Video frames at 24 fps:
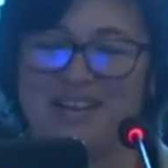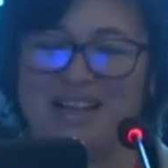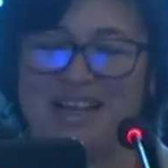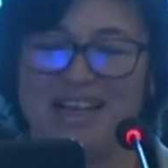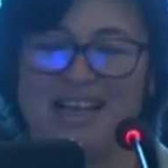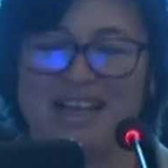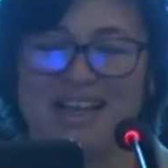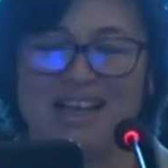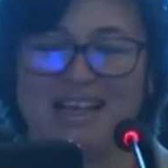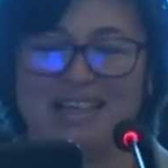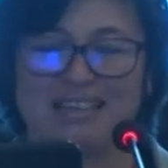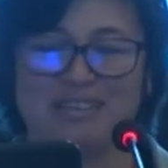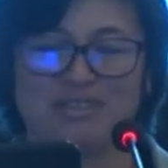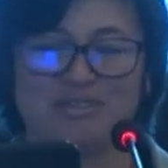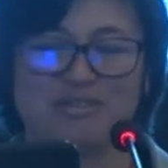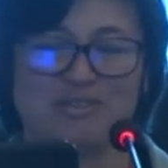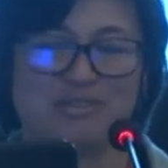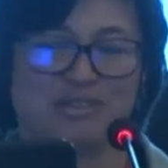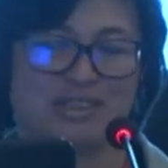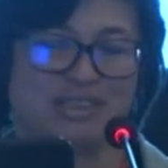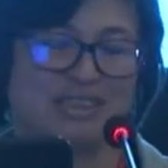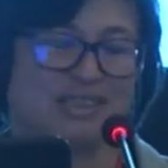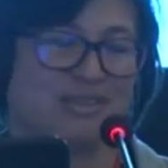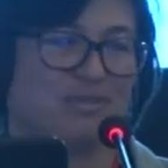And of
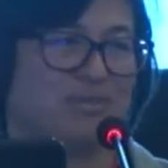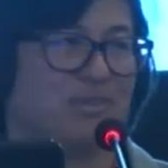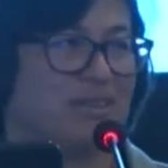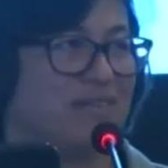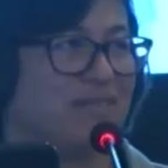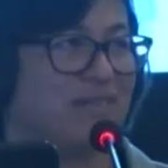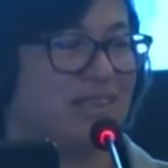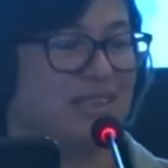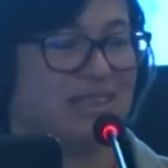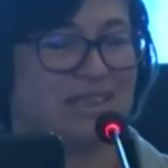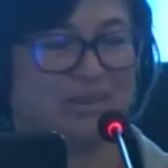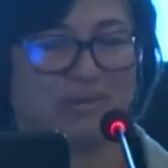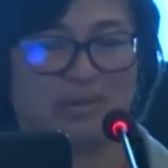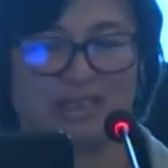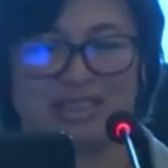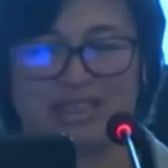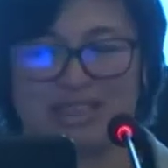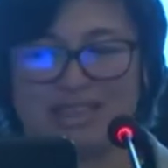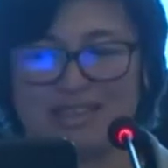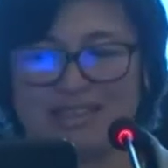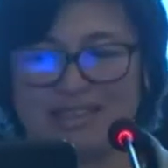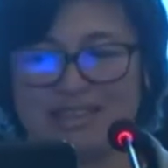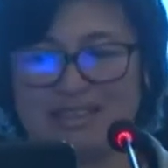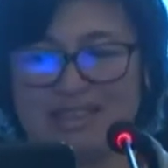course, if you have any
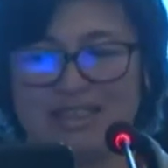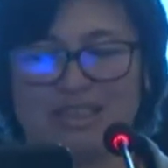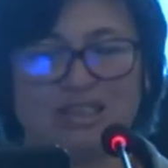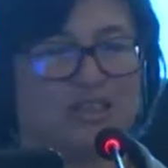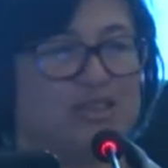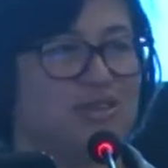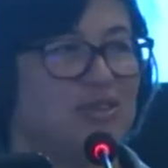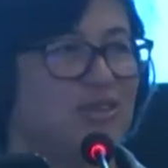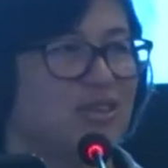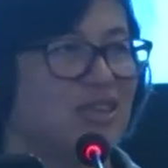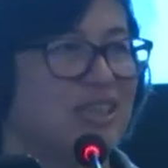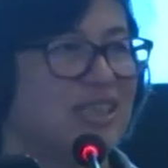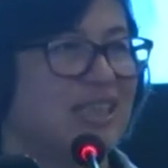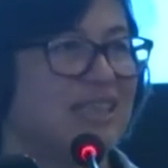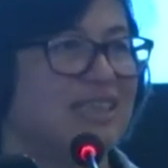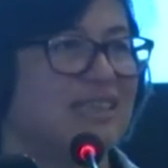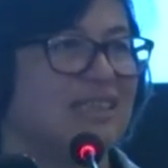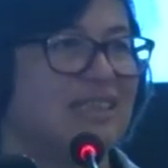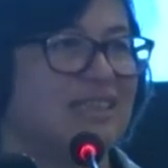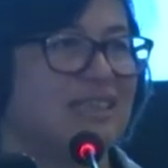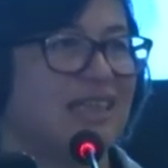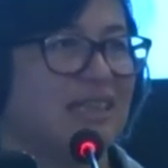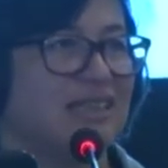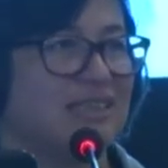question, uh, do not
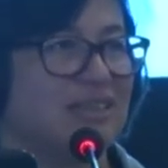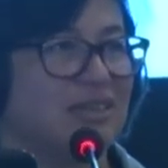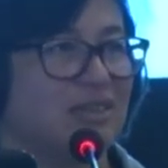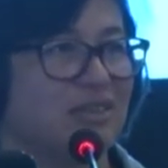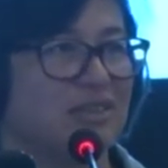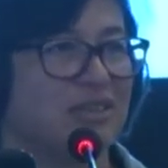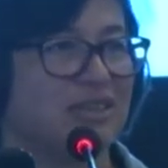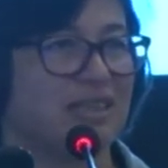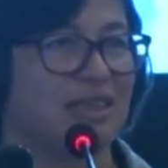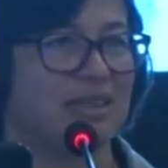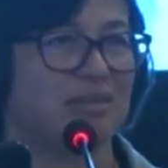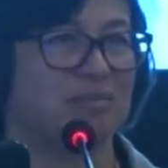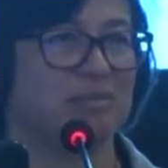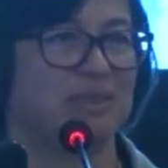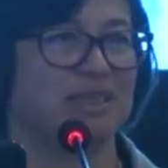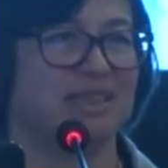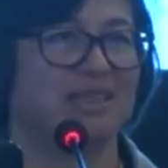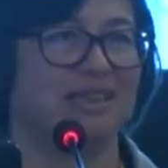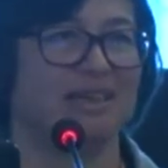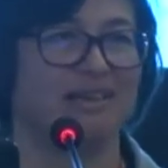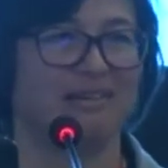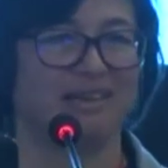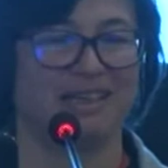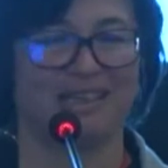hesitate to contact me
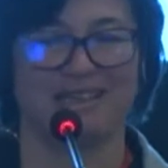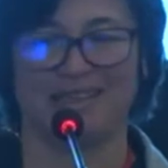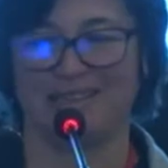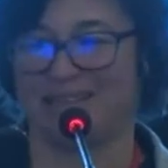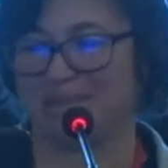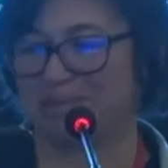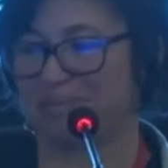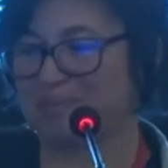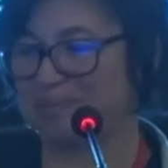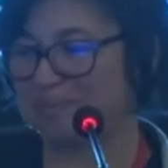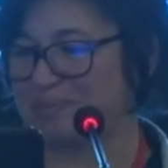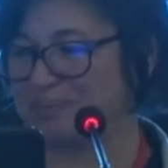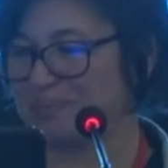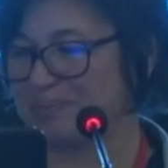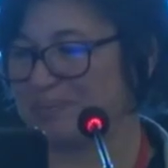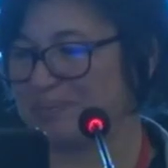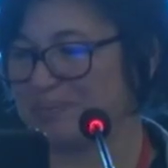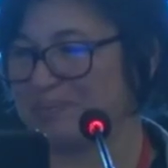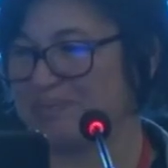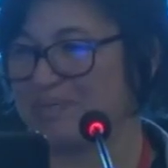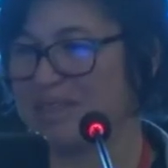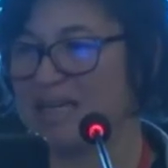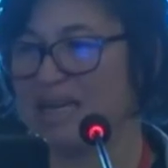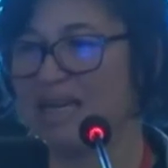directly.
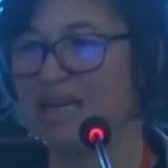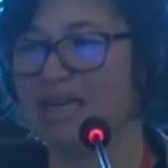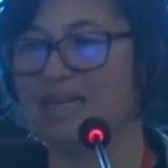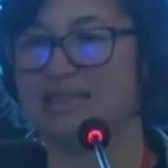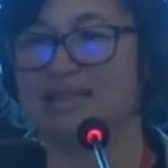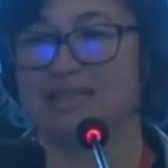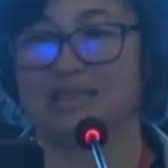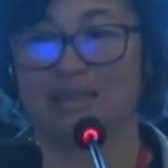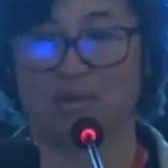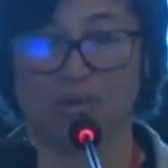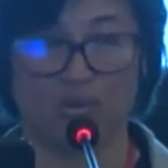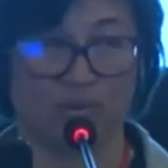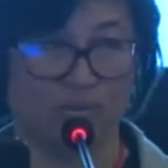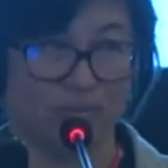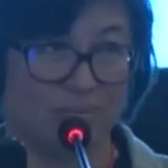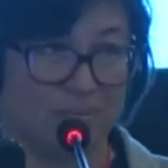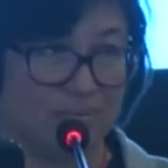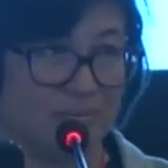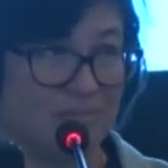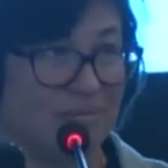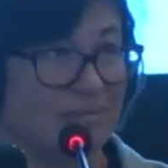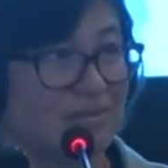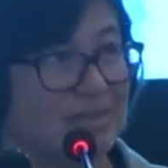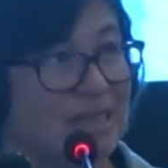So
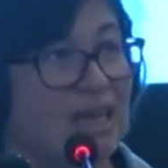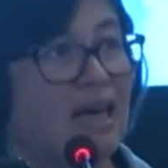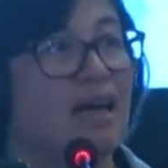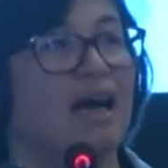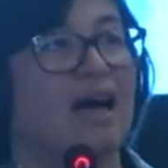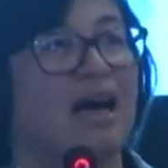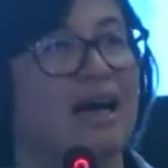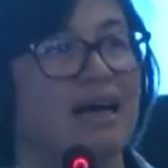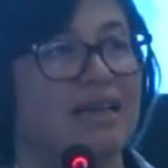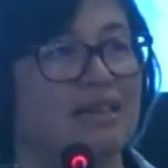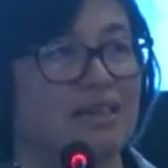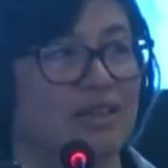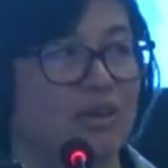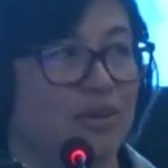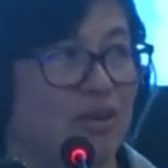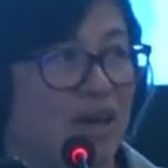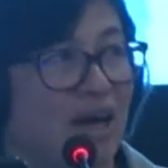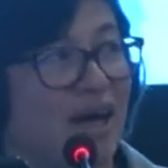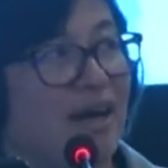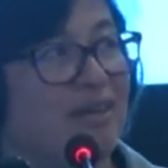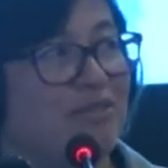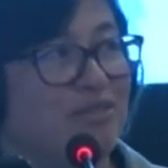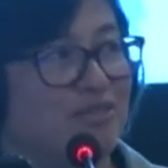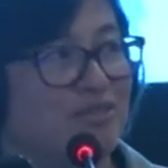I know
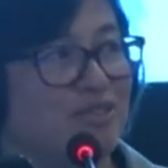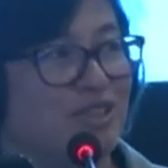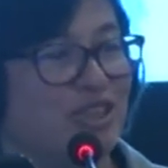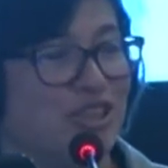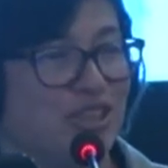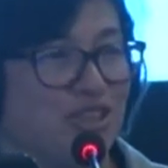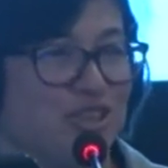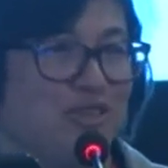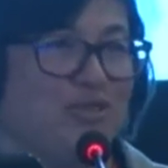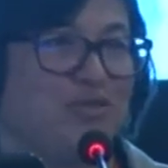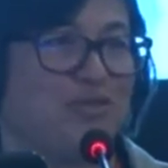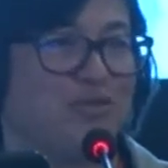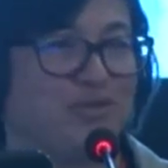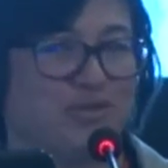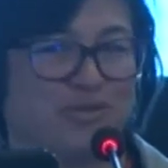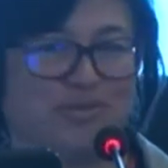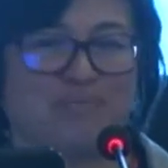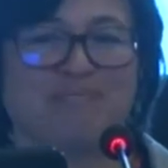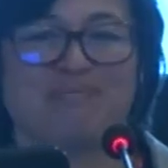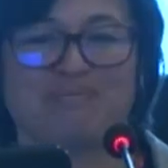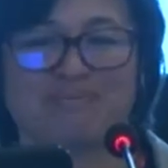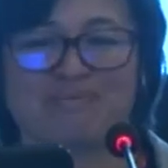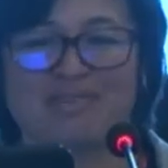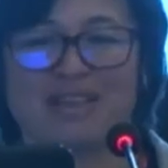have just
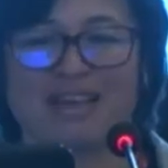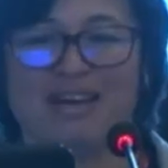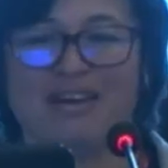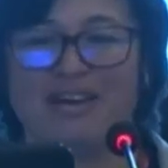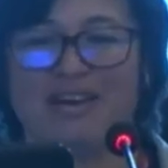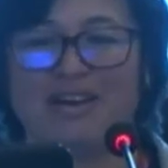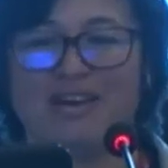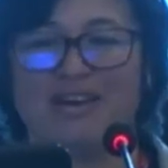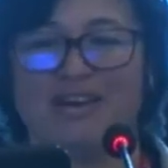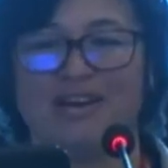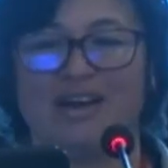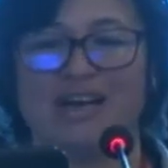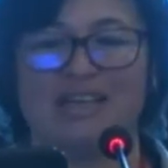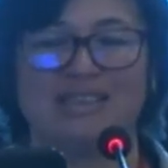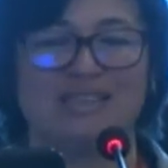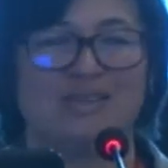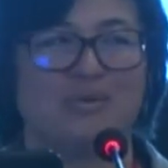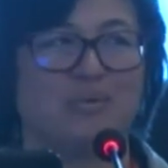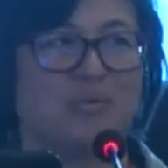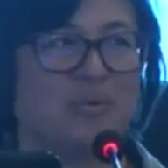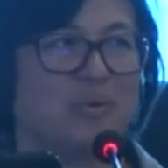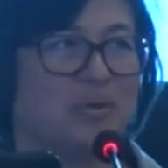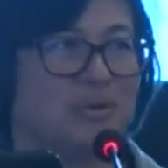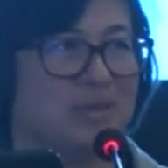uh, as a
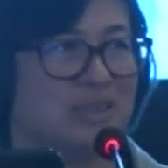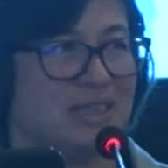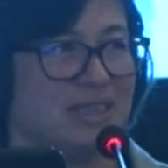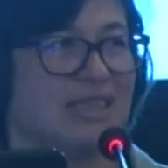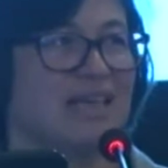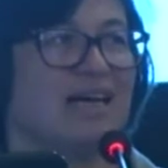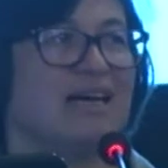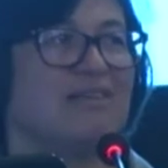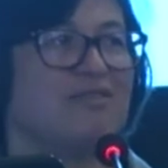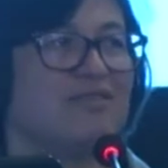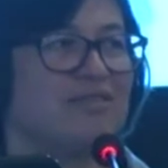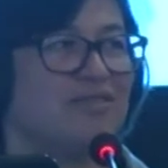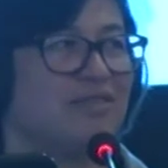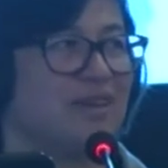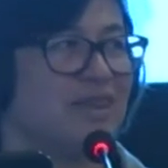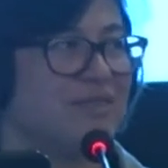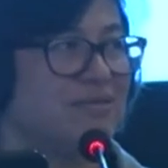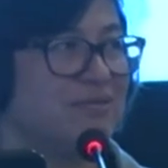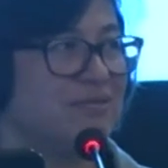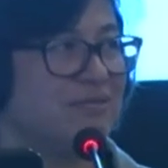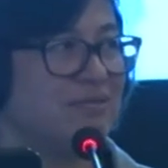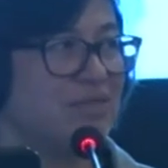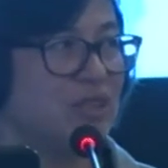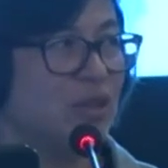warning, I've
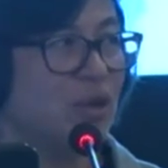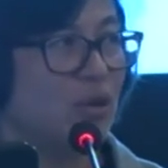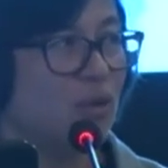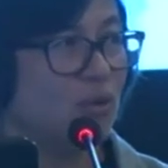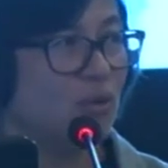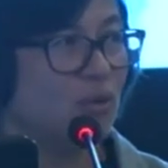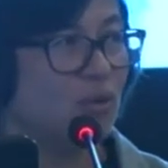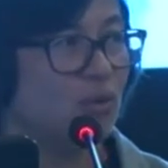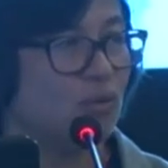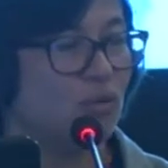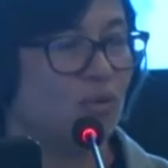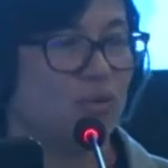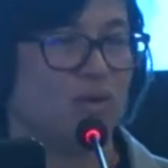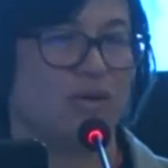found no